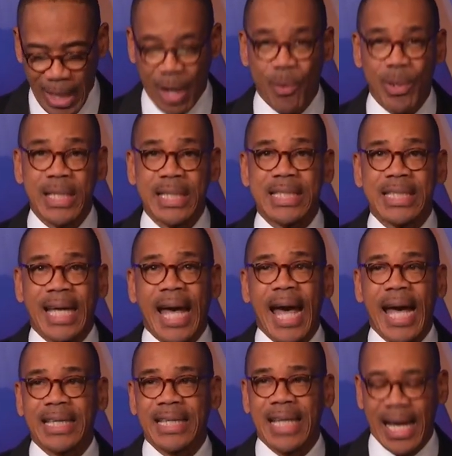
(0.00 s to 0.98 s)
I want to
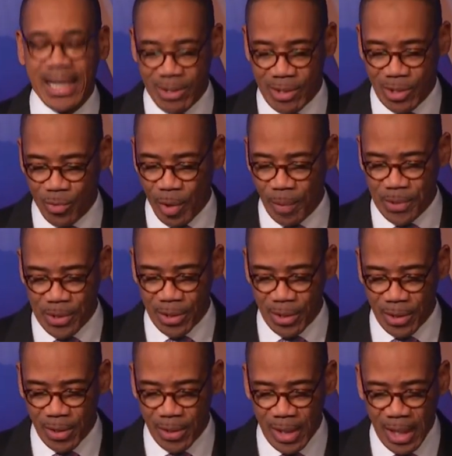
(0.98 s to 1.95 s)
tag that
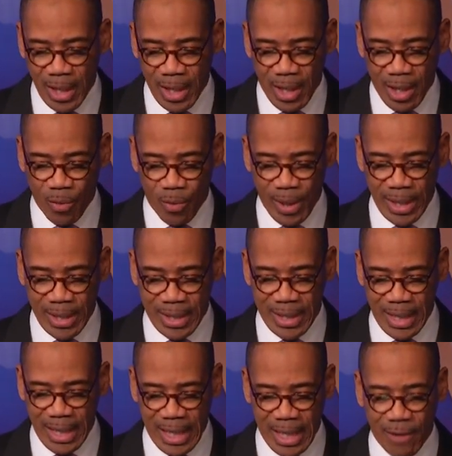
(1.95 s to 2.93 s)
scripture
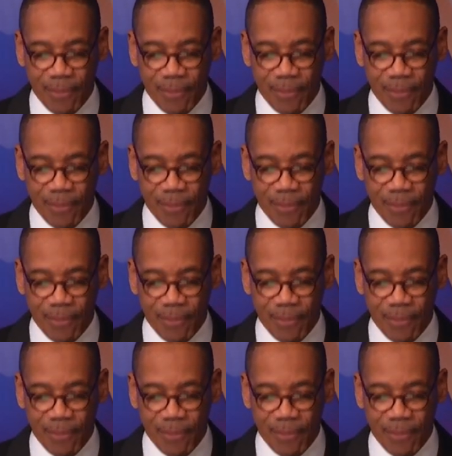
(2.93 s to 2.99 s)
with